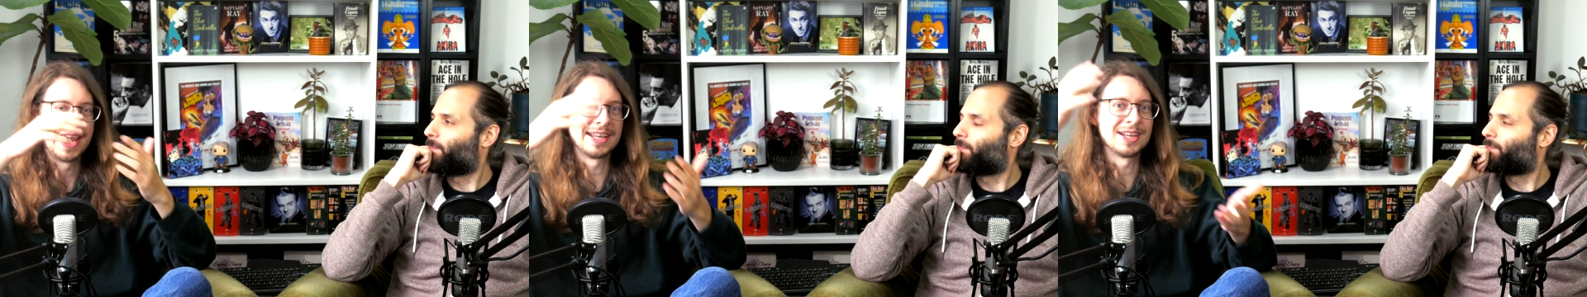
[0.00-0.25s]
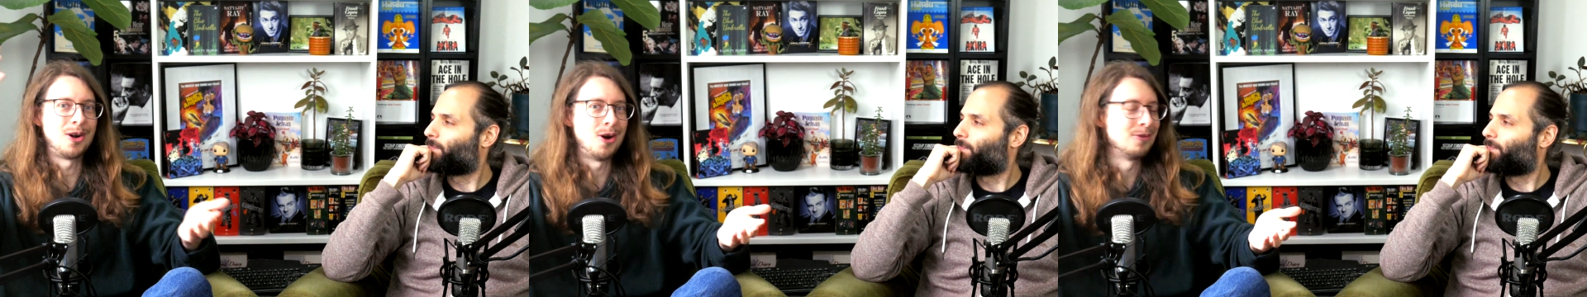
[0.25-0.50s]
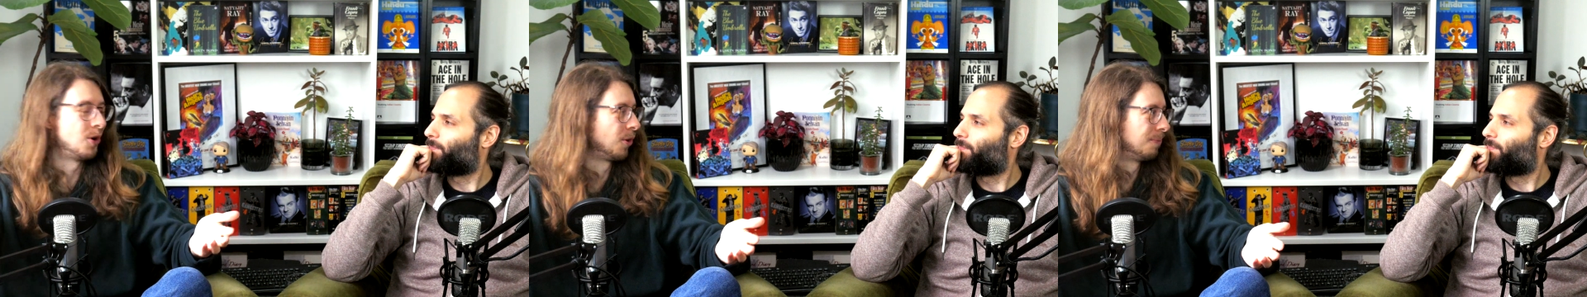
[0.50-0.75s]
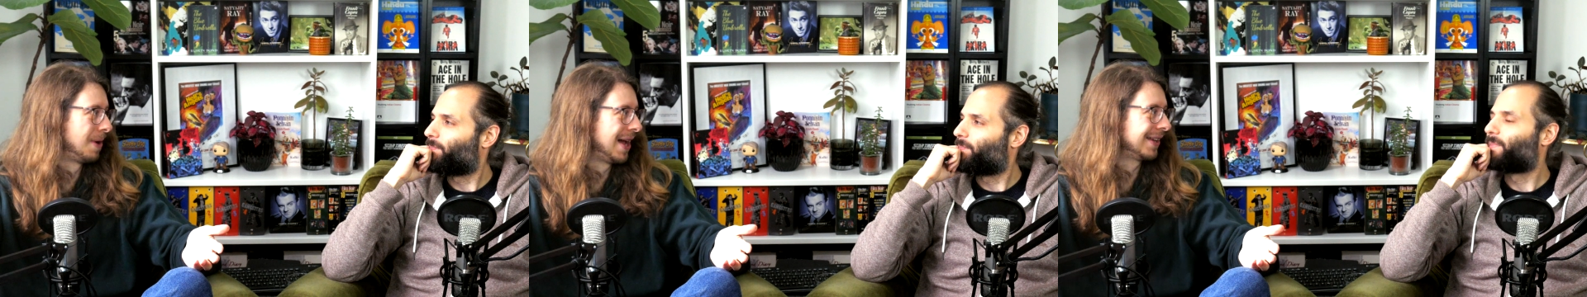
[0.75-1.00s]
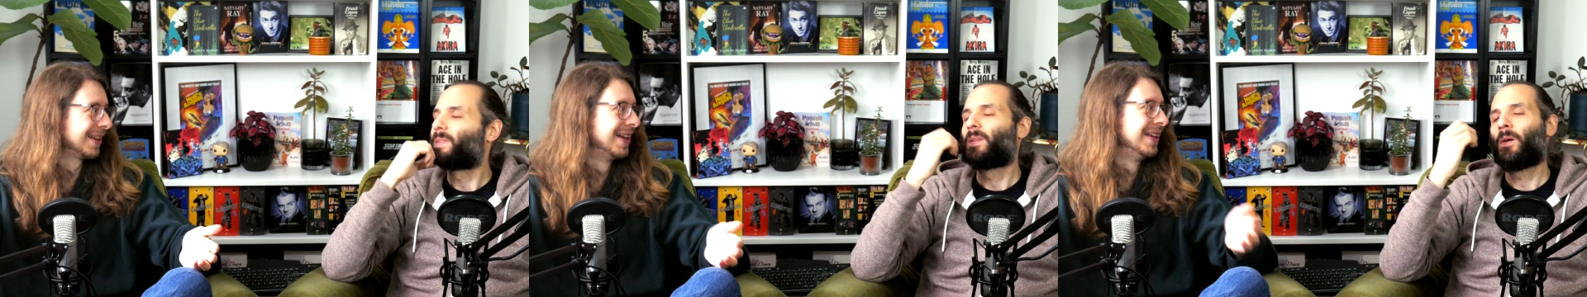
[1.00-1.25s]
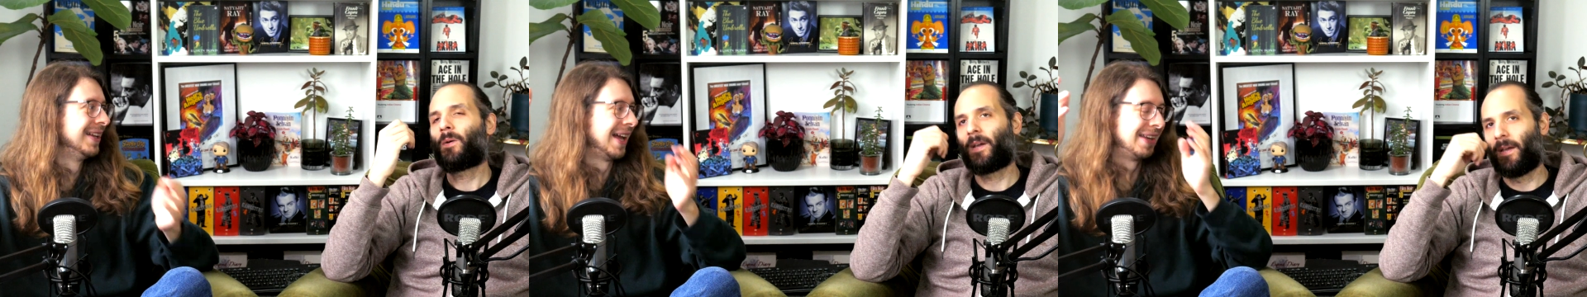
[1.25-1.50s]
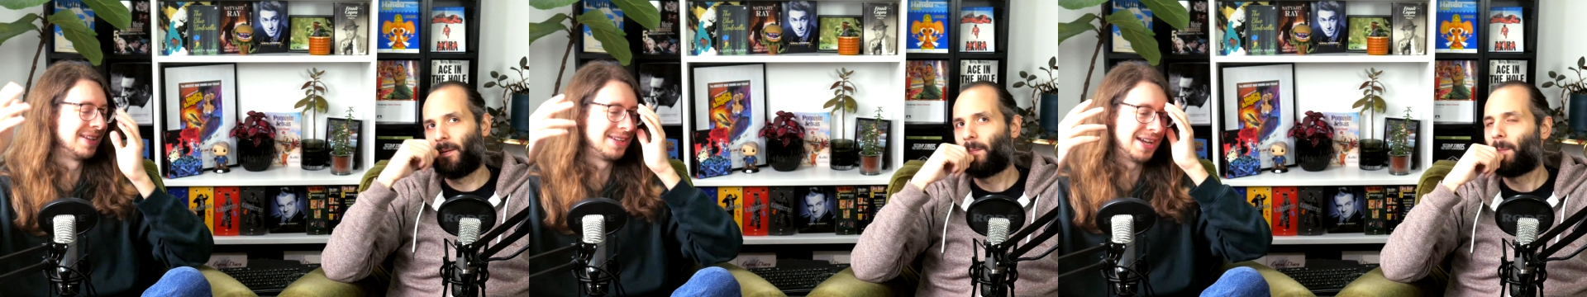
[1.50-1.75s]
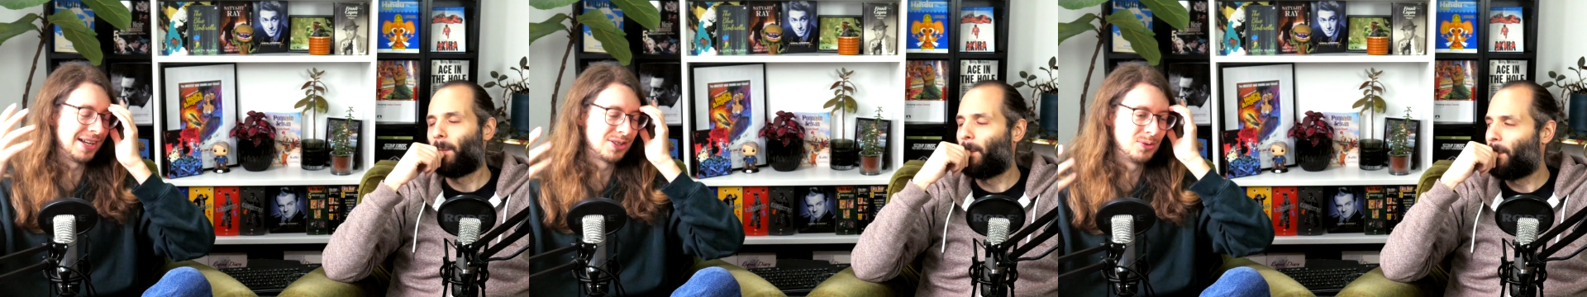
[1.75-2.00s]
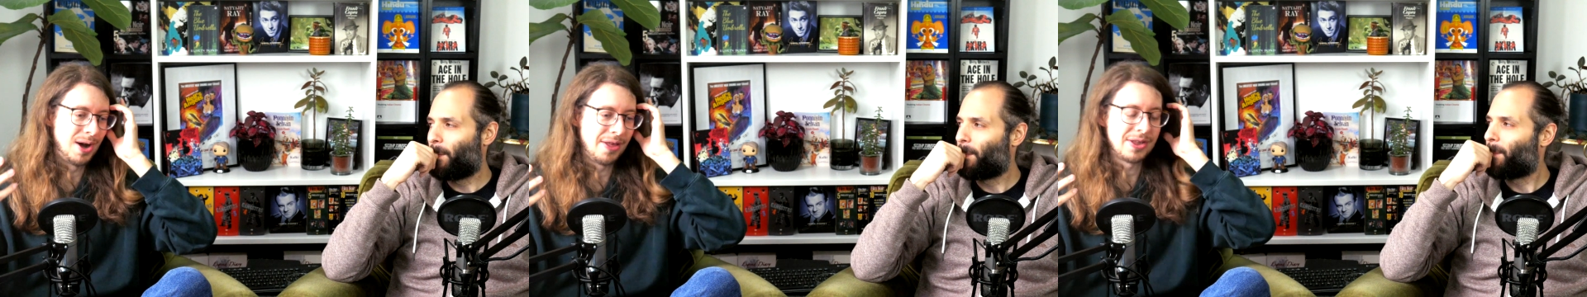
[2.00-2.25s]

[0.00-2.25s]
Speaker 1: hanging over her bed, okay. and then there are mm-hmm.